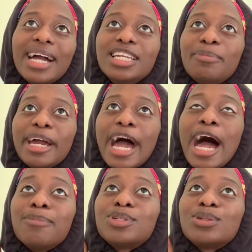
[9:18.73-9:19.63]
my
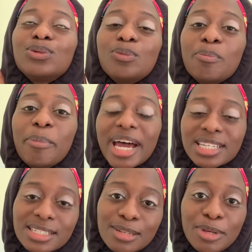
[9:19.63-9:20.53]
absolute
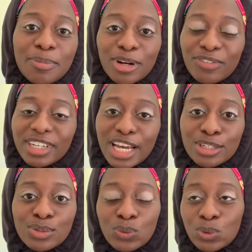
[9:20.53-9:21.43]
best to be perfect at
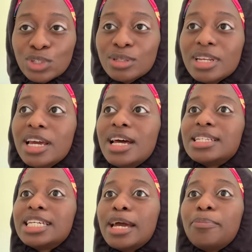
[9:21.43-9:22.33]
school,
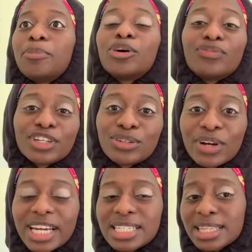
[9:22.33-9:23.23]
to get perfect
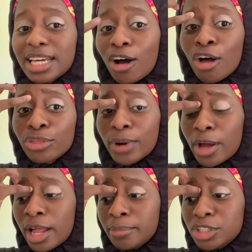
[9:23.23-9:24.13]
grades. I think all
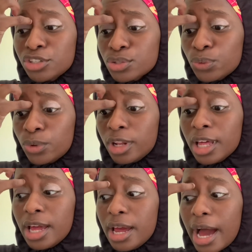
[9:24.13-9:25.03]
throughout elementary school,
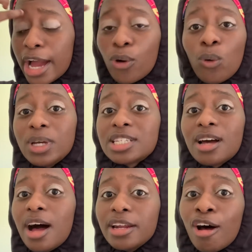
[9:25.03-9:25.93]
I always
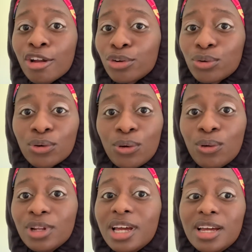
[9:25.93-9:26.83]
got honor
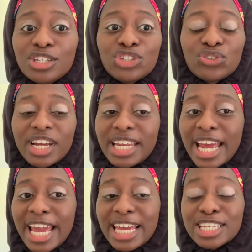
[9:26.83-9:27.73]
roll, straight
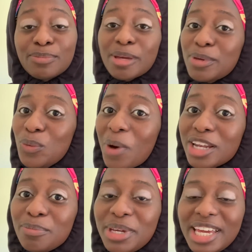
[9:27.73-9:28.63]
A's, maybe
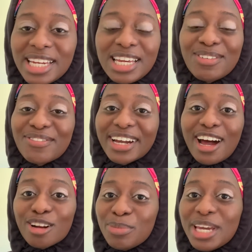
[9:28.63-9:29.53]
1B, and even if I
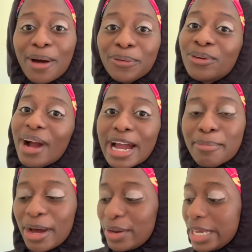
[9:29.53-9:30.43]
got a B, I would cry
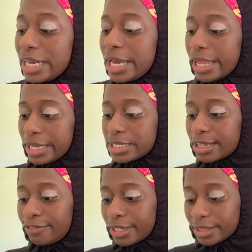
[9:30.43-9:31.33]
about it, like
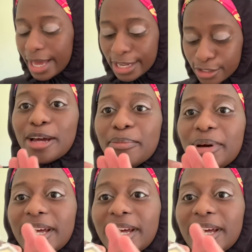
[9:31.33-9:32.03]
stuff like that. But